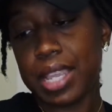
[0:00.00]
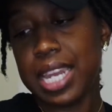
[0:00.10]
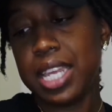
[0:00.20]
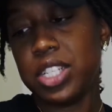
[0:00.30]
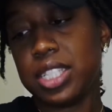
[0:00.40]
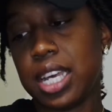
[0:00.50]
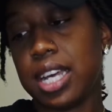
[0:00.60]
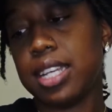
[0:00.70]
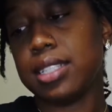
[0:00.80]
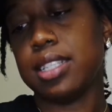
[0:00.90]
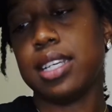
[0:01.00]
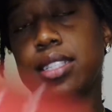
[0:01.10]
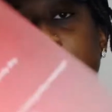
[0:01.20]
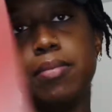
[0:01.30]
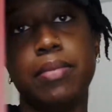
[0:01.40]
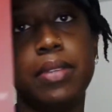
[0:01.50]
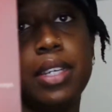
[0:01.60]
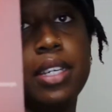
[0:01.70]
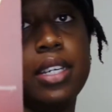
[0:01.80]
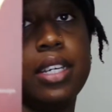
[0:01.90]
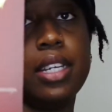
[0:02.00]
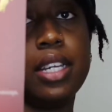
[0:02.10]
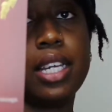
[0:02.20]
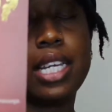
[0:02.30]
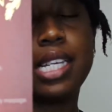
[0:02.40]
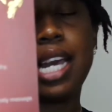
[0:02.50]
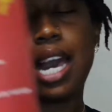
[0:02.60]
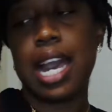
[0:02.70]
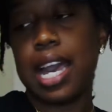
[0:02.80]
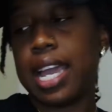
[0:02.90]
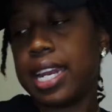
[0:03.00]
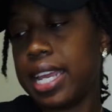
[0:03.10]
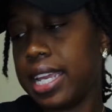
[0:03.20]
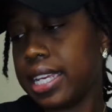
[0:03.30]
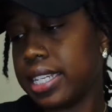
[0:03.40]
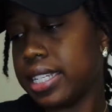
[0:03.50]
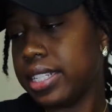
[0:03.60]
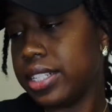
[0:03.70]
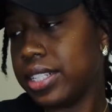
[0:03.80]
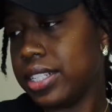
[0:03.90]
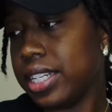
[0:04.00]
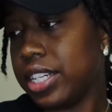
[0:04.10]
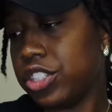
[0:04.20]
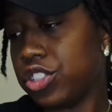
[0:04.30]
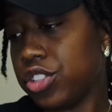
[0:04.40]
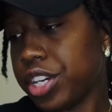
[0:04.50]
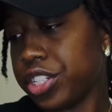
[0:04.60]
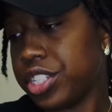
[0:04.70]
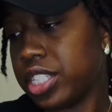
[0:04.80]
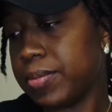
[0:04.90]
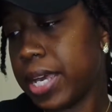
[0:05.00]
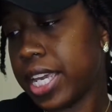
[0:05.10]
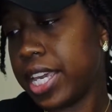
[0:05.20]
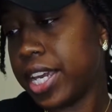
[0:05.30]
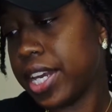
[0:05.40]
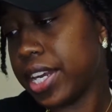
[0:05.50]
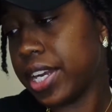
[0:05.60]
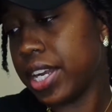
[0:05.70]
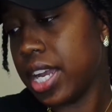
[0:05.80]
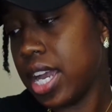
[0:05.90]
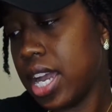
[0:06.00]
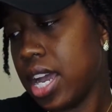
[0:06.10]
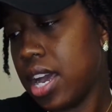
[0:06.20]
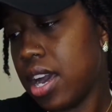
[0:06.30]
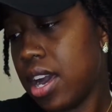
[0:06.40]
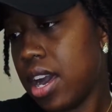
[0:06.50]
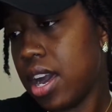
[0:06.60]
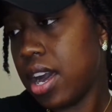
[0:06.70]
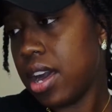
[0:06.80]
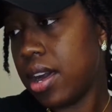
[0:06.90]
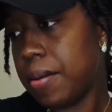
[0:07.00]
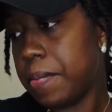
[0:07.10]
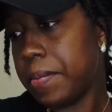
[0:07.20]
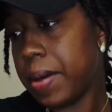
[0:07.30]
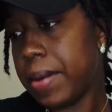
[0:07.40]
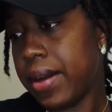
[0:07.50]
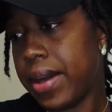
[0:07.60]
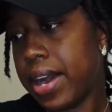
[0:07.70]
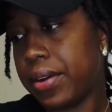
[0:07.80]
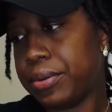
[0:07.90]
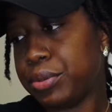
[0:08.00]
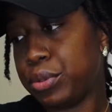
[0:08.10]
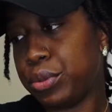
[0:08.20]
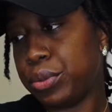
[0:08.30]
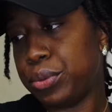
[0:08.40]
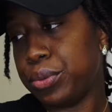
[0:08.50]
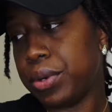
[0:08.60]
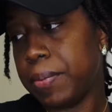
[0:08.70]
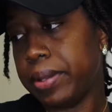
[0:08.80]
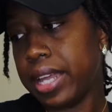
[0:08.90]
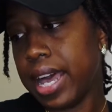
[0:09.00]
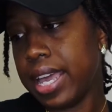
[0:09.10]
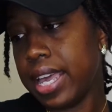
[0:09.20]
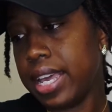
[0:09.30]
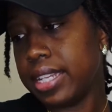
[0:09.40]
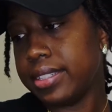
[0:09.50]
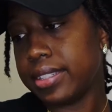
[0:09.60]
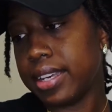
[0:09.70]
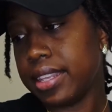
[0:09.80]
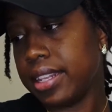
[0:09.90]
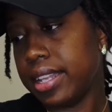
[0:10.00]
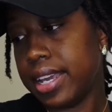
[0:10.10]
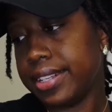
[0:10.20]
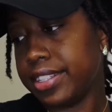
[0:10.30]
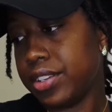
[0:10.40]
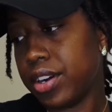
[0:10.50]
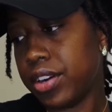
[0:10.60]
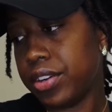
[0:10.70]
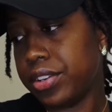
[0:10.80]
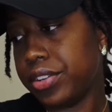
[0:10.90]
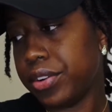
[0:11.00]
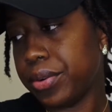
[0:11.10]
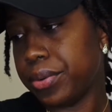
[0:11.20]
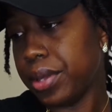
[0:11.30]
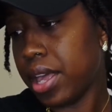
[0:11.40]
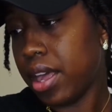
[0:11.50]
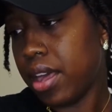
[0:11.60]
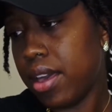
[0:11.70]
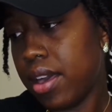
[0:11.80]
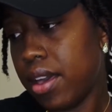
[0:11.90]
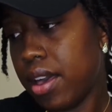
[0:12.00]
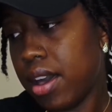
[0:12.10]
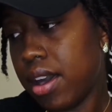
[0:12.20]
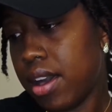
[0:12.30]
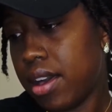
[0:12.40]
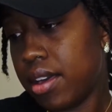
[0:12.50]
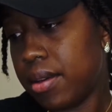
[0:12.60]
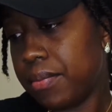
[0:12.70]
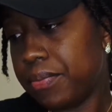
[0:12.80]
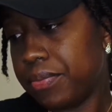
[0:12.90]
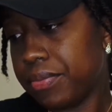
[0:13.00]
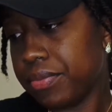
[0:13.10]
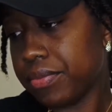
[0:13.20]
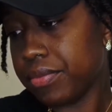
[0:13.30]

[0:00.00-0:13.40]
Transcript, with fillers: And it just has like some guiding instructions back here um, about how to apply it, cut the lace, y'all, you know, um,